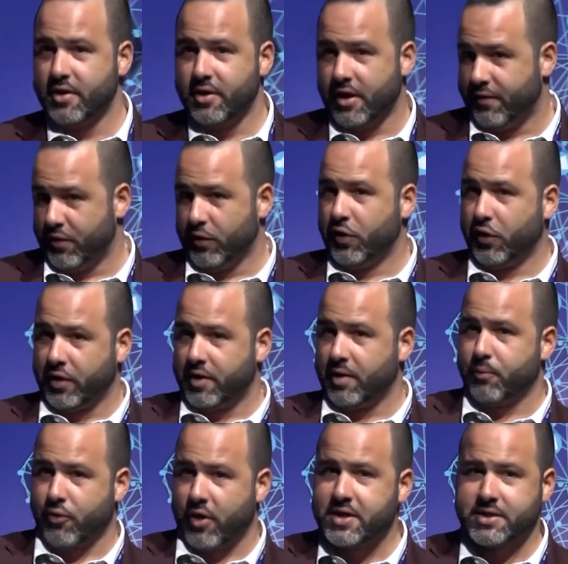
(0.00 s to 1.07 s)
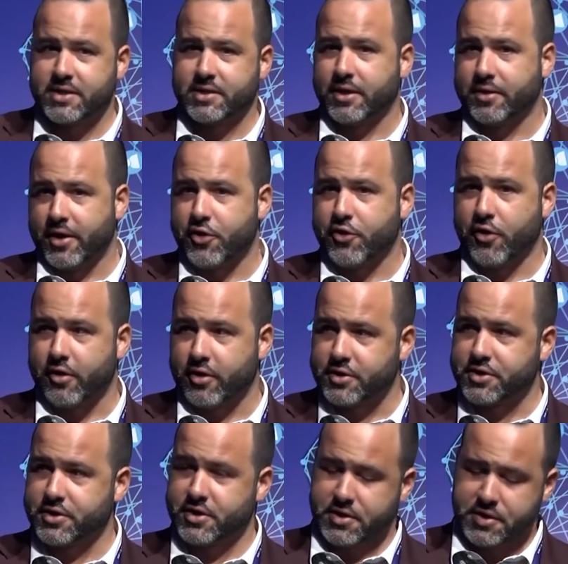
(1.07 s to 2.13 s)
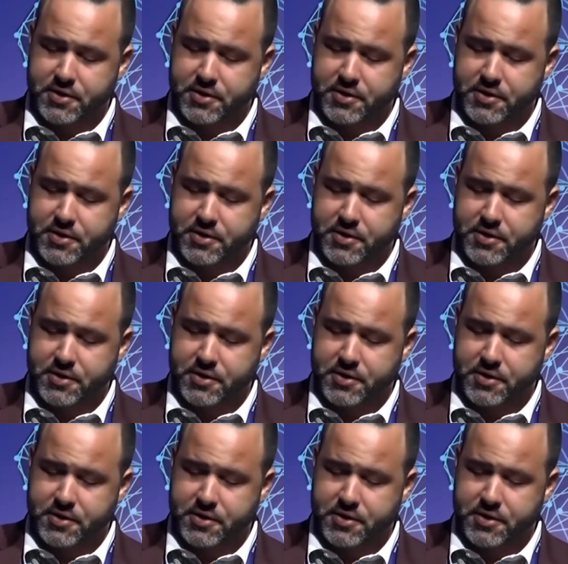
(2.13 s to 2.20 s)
if you look at the prices that they charge.